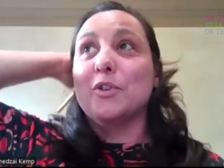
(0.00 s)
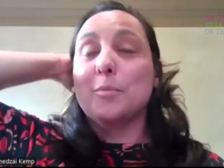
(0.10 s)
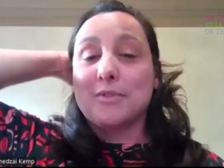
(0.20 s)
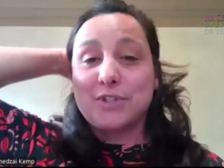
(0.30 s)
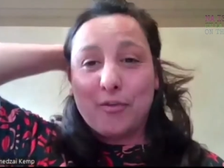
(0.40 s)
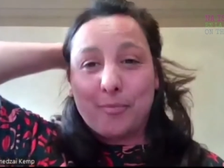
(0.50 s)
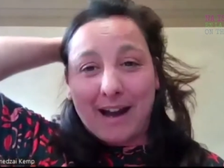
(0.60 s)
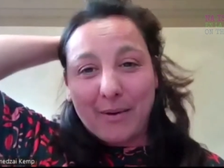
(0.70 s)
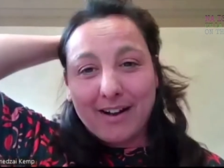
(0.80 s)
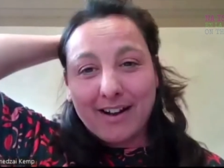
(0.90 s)
form of soft
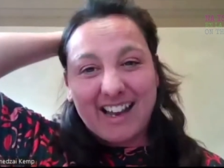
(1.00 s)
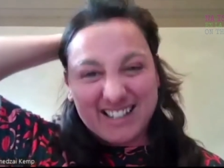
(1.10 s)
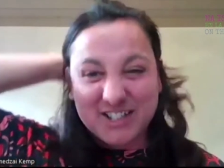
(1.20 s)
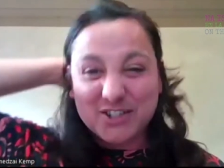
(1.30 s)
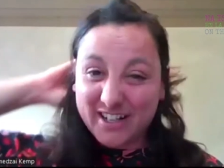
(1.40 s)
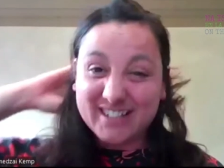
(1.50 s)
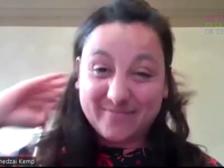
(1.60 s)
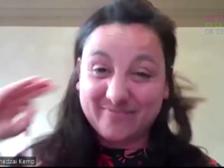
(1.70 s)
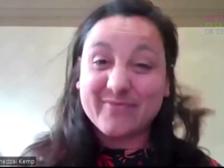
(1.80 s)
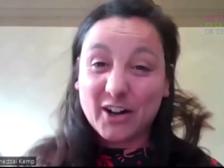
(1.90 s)
power, has enjoyed
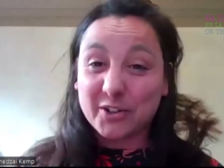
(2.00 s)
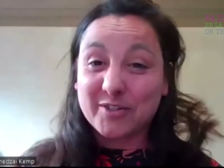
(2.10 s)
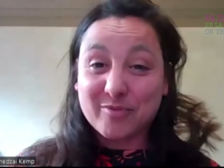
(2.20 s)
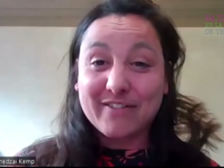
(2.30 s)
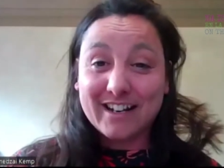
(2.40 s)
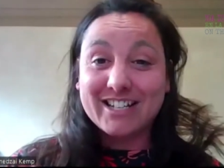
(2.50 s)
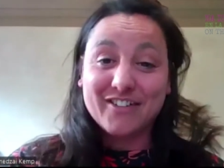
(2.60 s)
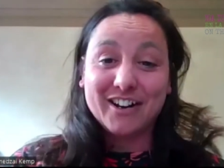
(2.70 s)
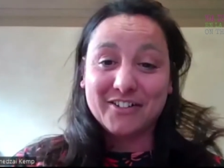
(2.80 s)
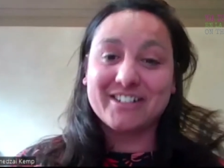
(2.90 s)
a lot of privilege
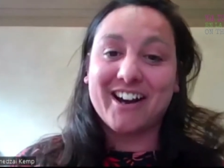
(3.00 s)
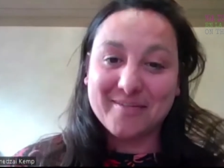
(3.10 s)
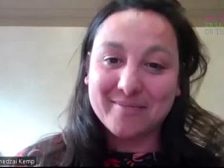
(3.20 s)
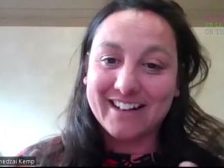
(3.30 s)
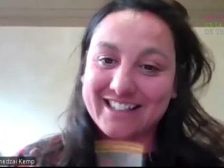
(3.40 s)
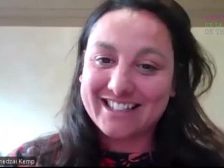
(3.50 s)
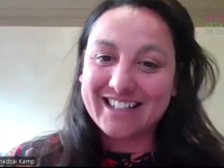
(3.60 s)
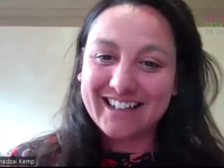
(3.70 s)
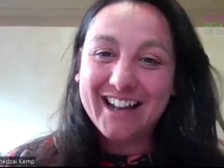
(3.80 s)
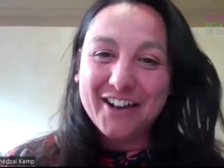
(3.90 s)
for a long time, and it's
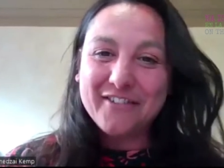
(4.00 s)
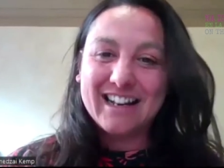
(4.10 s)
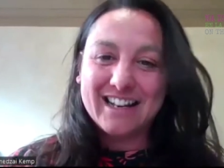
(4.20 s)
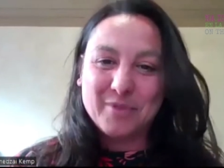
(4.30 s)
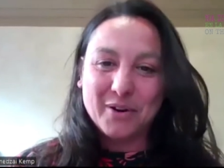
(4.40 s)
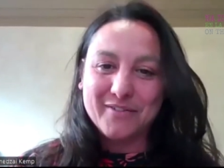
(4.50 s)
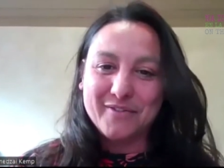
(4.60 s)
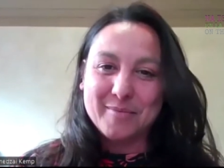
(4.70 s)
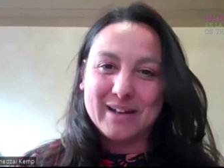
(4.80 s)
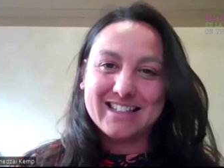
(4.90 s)
really
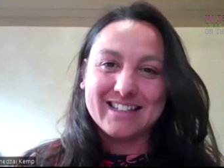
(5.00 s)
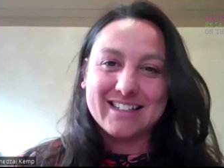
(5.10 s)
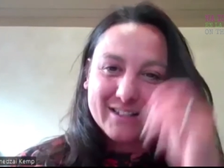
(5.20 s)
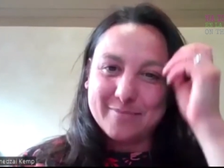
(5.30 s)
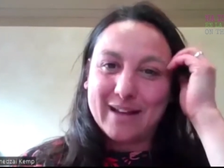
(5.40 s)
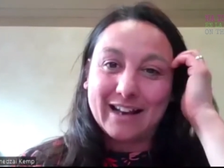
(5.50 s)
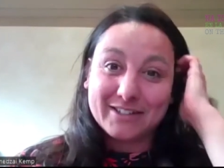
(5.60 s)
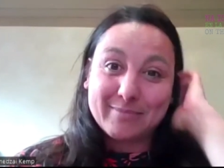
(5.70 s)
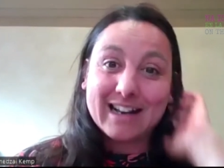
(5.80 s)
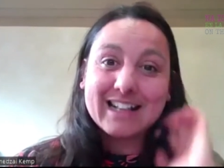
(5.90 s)
important for me to
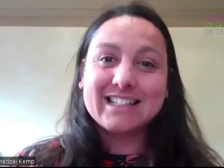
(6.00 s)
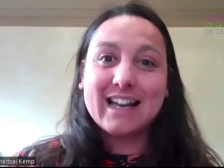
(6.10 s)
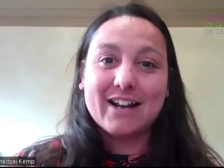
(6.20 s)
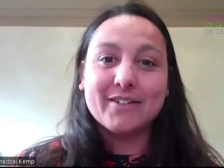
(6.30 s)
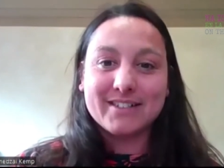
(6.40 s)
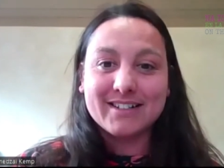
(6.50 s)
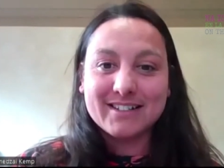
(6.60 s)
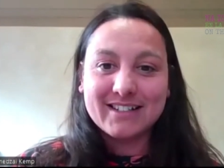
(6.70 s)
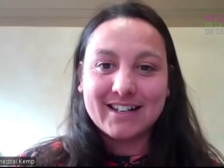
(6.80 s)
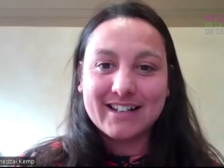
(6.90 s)
balance that out
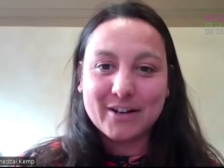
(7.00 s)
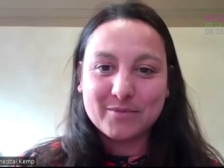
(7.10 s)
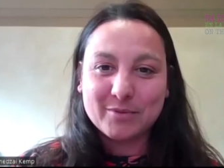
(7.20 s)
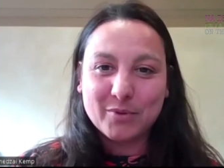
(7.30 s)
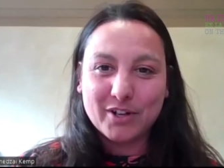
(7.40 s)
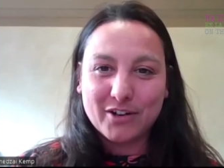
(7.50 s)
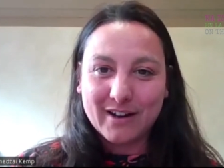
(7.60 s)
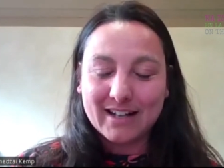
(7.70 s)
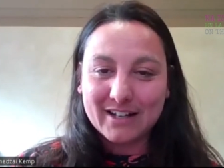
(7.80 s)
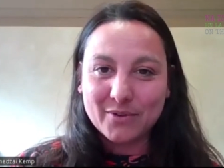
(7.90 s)
and help support
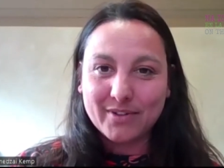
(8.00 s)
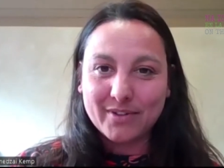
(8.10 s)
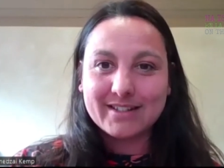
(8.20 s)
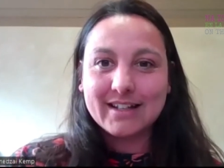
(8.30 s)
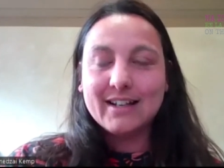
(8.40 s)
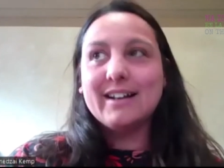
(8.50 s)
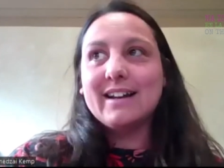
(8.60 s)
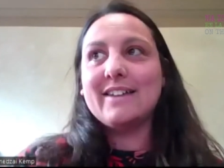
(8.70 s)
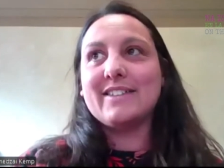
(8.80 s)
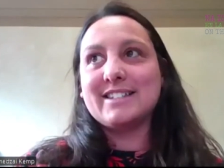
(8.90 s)
Ukrainian authors
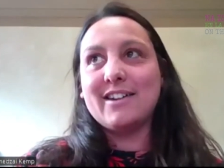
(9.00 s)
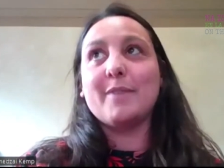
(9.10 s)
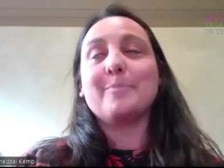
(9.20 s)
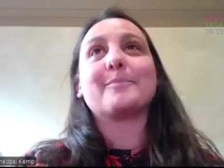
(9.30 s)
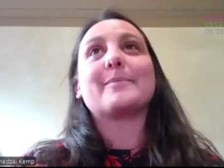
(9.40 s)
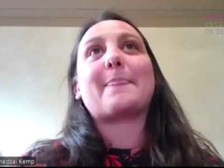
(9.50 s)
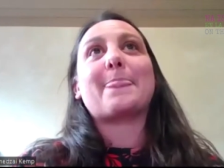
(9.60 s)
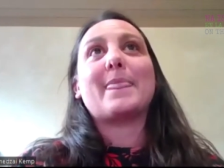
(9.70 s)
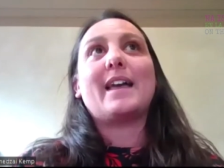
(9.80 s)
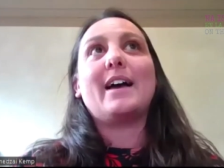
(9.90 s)
at this time.
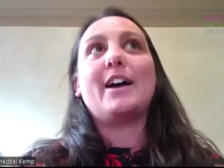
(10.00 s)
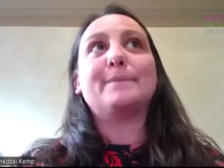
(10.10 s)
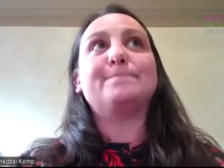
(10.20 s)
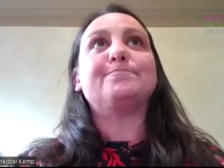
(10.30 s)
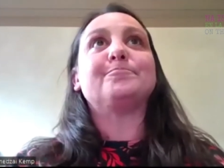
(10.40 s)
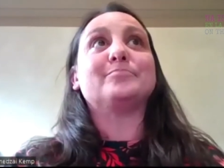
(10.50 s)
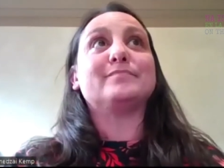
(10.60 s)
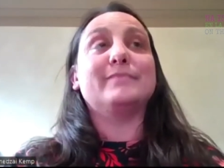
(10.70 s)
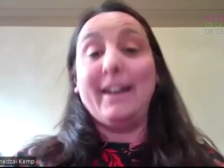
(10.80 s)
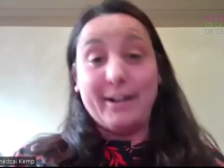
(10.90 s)
And
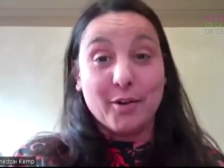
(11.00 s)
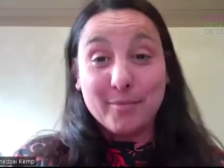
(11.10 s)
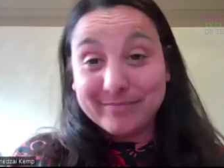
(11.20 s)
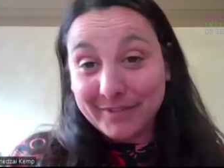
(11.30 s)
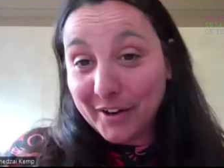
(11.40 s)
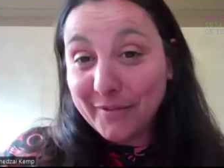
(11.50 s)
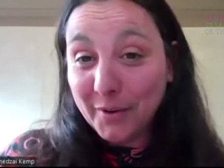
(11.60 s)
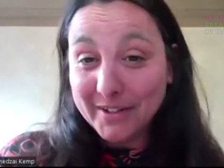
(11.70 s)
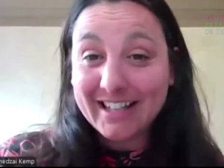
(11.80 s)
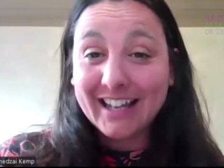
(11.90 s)
I hope going
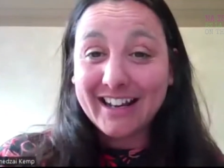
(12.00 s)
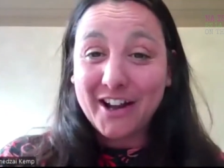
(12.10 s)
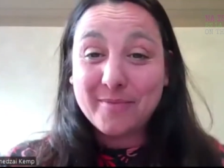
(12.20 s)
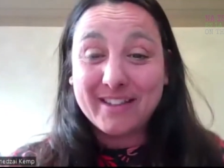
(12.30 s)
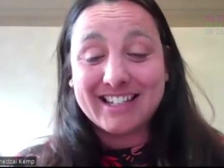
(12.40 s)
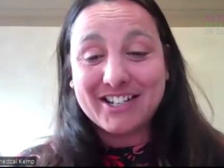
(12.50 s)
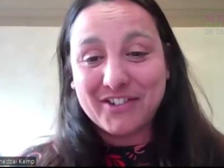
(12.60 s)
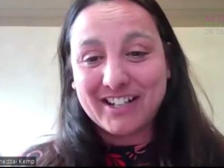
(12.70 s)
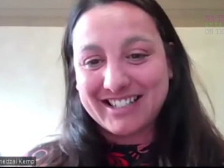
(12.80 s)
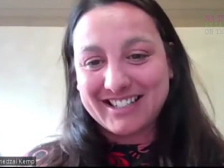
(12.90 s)
forwards, I hope this
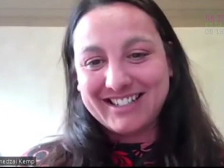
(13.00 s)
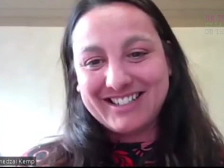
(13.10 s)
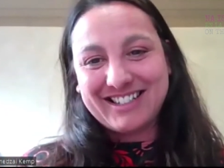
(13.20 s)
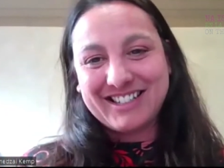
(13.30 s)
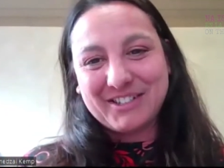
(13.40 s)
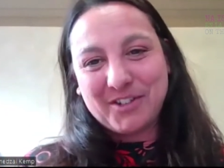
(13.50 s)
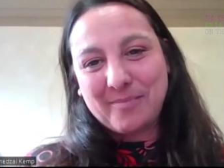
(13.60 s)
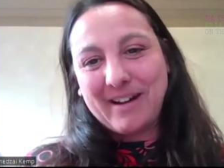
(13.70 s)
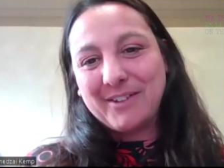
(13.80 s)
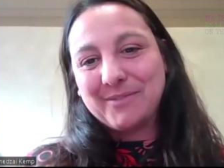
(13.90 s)
interest doesn't
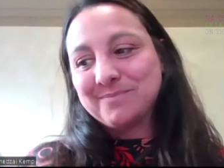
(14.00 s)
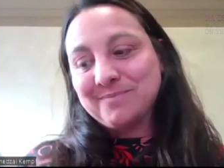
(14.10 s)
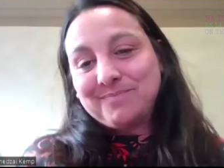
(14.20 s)
stop now.